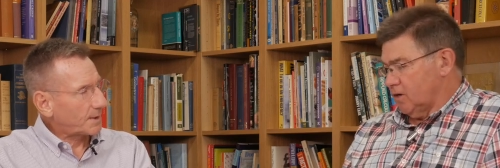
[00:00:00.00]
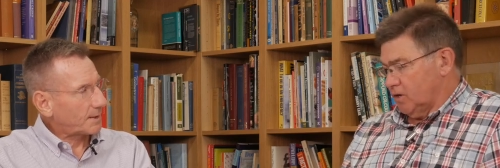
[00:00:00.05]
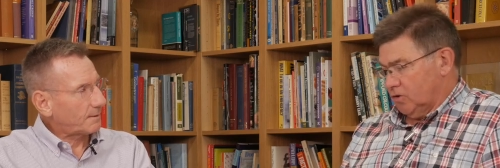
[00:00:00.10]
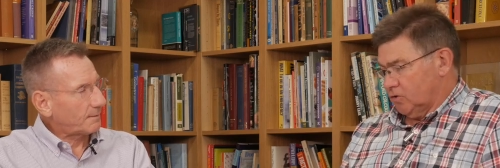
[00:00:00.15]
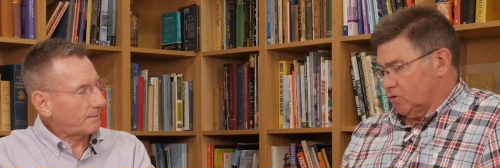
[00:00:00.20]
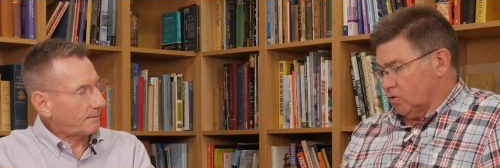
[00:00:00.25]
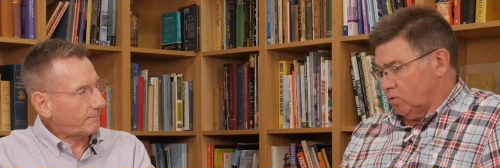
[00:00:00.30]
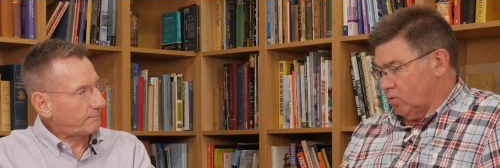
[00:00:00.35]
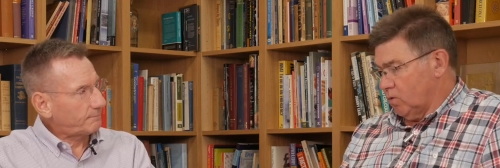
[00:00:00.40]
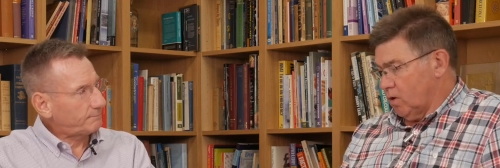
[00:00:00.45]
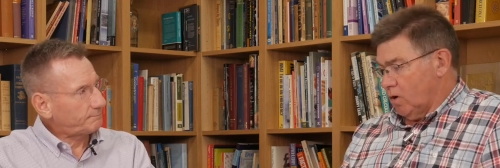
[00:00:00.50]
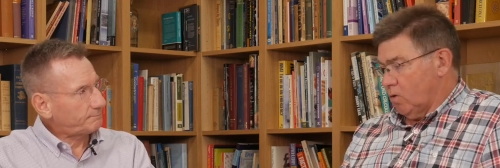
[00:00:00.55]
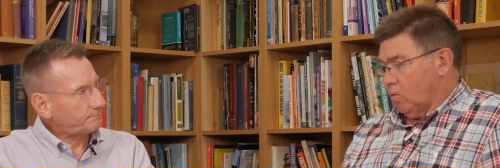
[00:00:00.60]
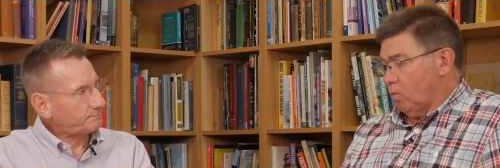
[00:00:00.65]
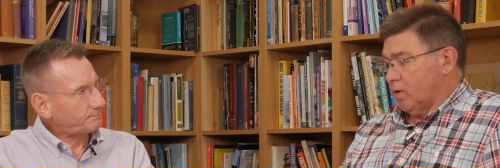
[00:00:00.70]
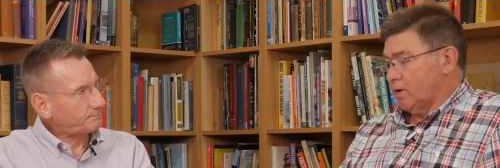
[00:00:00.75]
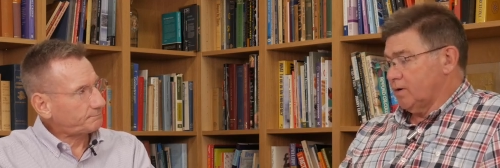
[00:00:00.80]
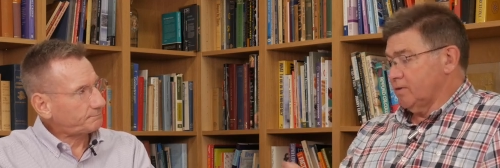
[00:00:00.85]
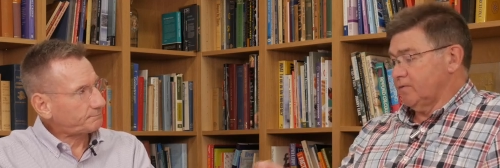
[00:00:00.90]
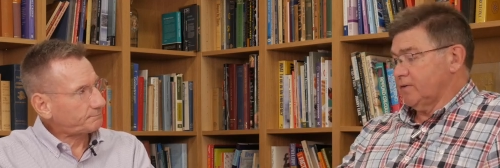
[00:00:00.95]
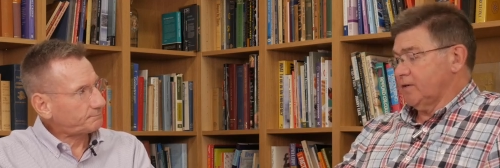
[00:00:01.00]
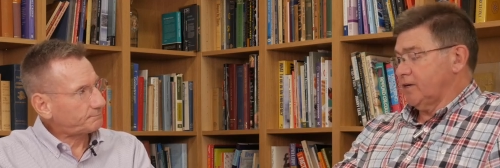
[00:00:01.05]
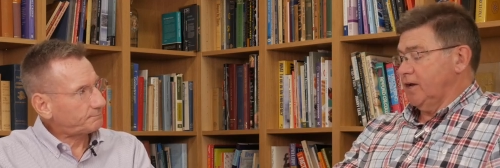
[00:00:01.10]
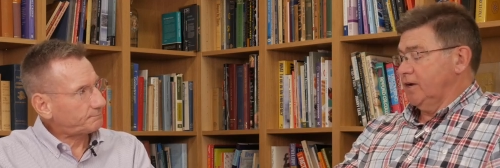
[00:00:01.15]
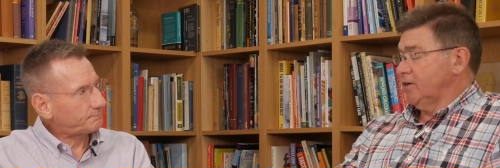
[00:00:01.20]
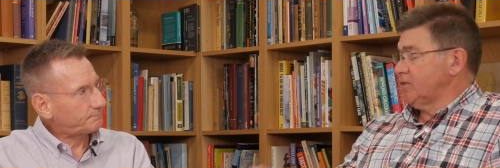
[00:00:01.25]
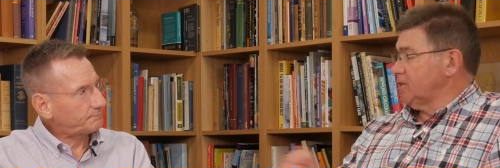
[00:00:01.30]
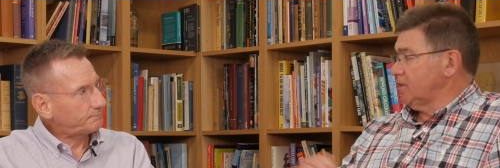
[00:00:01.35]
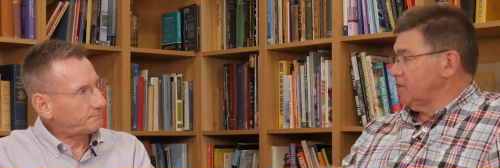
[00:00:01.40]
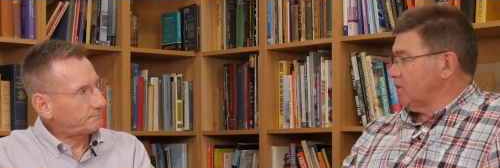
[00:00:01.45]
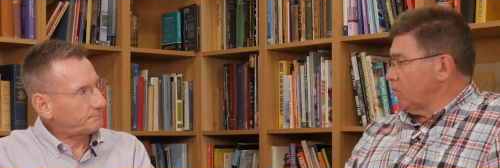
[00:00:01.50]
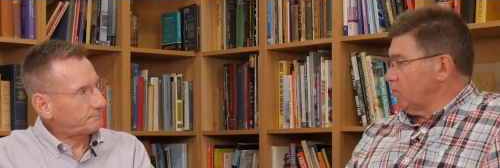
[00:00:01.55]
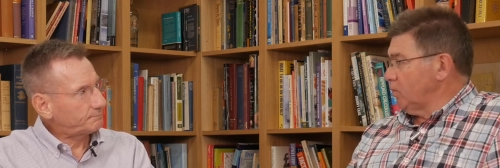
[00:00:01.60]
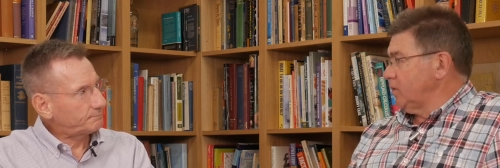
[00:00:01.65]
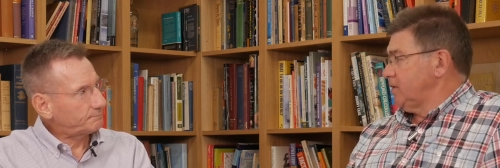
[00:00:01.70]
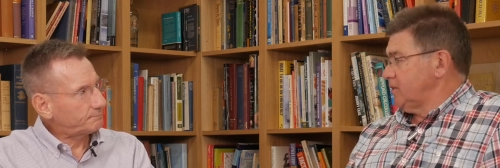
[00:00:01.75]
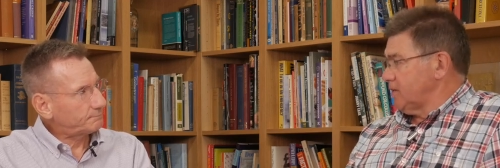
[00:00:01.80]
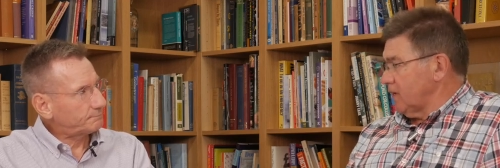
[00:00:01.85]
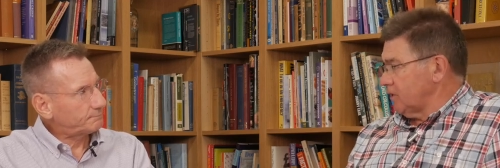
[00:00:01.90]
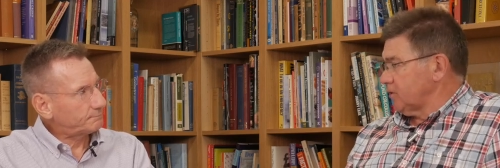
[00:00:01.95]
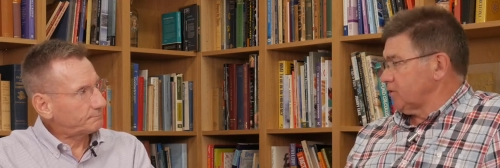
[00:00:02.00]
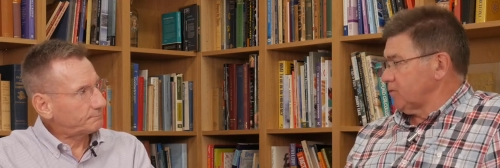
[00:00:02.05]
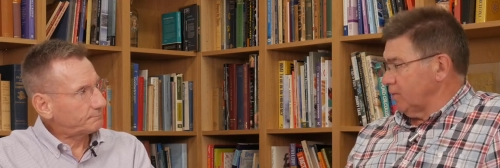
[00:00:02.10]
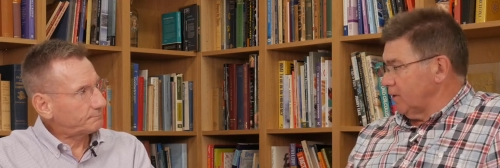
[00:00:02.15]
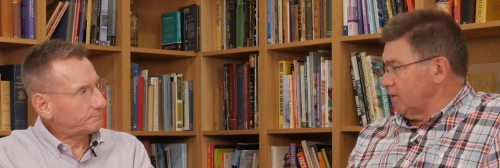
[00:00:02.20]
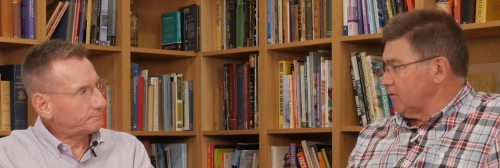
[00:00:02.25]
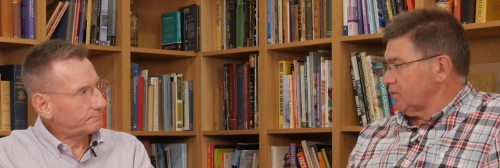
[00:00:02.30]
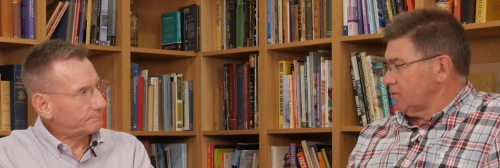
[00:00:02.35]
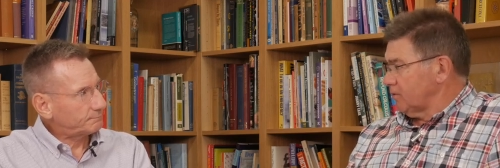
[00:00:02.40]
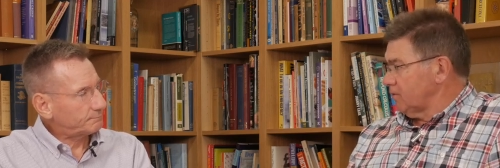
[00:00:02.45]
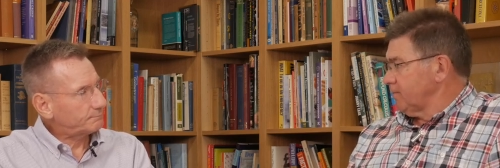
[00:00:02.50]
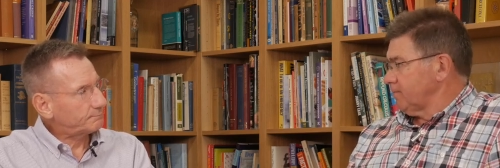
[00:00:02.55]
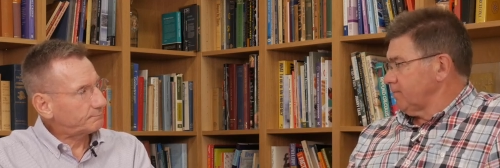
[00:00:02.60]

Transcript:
Speaker 1: So one of the cases that we dealt with